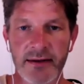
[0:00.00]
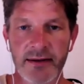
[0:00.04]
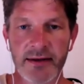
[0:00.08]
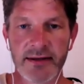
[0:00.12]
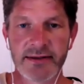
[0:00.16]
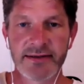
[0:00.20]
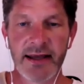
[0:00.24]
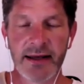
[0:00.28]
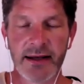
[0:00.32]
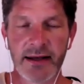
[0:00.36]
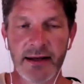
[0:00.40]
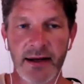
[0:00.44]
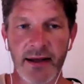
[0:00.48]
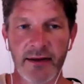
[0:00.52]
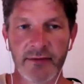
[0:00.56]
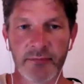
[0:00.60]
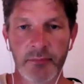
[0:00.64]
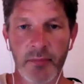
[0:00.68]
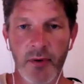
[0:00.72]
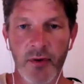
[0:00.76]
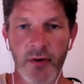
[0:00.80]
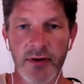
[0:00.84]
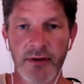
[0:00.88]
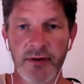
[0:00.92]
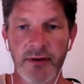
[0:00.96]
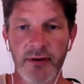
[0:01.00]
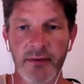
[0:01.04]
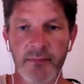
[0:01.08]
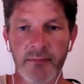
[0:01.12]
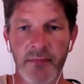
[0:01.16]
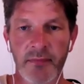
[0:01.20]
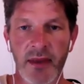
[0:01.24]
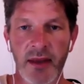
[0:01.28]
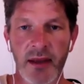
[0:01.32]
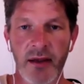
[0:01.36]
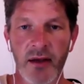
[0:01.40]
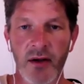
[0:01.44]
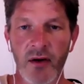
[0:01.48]
Second last point,
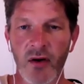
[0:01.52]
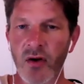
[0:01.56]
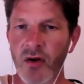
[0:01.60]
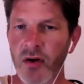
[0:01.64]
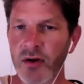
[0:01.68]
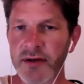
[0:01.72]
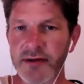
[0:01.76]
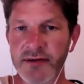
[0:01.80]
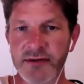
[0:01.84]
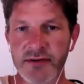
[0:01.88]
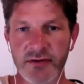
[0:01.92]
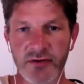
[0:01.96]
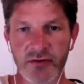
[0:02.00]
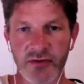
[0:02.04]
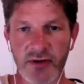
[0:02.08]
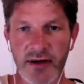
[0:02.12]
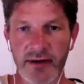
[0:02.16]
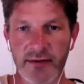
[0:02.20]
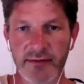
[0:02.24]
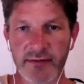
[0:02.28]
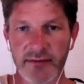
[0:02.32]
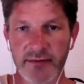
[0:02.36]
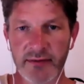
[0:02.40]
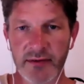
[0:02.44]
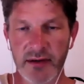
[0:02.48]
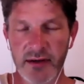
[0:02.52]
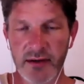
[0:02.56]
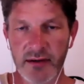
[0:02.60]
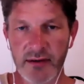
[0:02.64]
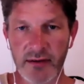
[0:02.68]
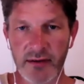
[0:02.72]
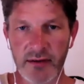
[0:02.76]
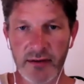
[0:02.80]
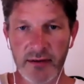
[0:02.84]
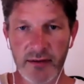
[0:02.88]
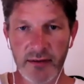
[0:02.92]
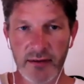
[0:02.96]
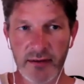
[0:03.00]
all this stress.
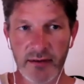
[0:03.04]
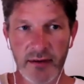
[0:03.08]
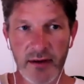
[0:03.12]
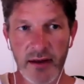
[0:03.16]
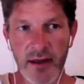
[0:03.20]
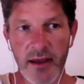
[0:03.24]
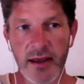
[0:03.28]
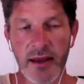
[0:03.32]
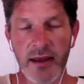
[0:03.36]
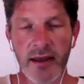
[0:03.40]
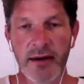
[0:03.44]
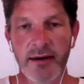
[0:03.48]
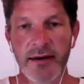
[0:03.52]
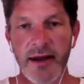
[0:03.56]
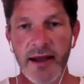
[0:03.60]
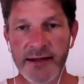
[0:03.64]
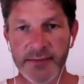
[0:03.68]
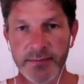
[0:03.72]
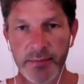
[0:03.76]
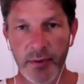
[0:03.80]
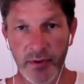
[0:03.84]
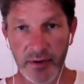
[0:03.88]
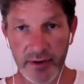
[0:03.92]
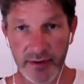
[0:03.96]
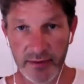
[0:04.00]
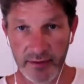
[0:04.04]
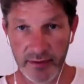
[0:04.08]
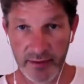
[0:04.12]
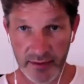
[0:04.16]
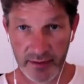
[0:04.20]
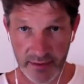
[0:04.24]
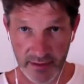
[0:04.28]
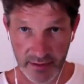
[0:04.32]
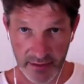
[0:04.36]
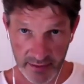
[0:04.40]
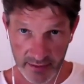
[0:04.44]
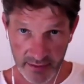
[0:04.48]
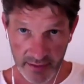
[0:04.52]
Next point,
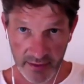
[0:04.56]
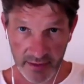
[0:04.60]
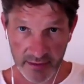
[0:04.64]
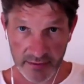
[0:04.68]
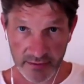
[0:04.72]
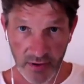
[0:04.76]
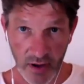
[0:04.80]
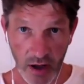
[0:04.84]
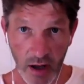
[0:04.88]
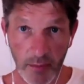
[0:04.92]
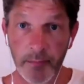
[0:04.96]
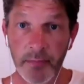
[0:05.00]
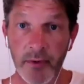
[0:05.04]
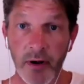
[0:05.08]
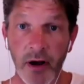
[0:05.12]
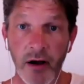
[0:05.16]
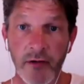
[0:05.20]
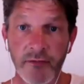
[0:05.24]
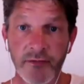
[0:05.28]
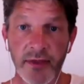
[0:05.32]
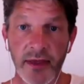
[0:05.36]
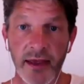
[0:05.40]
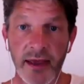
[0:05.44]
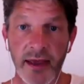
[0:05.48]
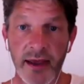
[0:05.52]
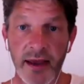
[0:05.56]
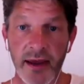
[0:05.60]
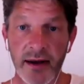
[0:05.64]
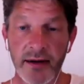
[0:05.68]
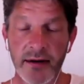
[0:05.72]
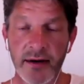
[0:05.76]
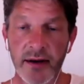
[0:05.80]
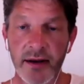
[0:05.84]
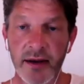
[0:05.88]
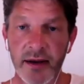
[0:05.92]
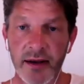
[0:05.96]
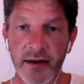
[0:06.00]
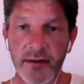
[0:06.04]
top of the head,
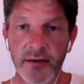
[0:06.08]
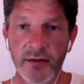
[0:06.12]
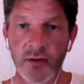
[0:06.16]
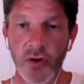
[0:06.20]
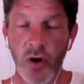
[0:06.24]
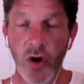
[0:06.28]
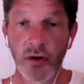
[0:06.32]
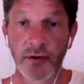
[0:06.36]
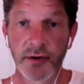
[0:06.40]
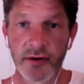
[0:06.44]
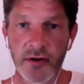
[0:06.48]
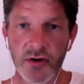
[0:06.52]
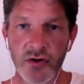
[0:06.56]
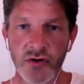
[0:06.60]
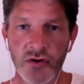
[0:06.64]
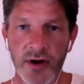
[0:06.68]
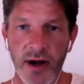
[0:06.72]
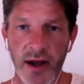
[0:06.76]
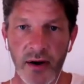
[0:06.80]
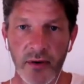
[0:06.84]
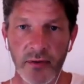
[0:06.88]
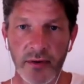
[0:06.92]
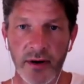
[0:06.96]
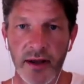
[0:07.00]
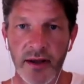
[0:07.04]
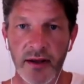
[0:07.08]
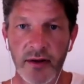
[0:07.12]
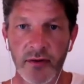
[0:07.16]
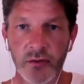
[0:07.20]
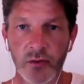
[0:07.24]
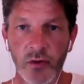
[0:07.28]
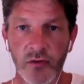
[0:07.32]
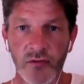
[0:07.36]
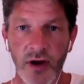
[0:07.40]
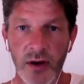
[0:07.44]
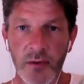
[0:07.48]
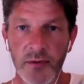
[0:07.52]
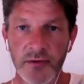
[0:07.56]
called the crown.
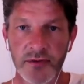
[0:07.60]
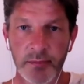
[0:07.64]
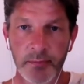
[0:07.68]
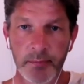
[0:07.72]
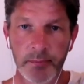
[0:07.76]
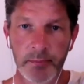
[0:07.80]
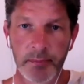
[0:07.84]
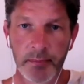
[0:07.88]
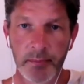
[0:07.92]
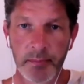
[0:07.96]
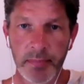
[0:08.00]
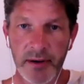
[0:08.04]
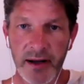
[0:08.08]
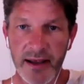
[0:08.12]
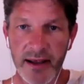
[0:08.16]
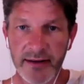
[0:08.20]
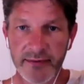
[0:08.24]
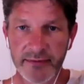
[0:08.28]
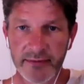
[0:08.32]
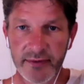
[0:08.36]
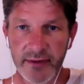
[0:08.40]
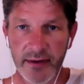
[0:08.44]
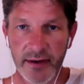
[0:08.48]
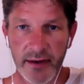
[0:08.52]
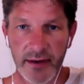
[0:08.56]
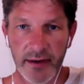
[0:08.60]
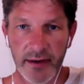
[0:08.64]
So if I were to place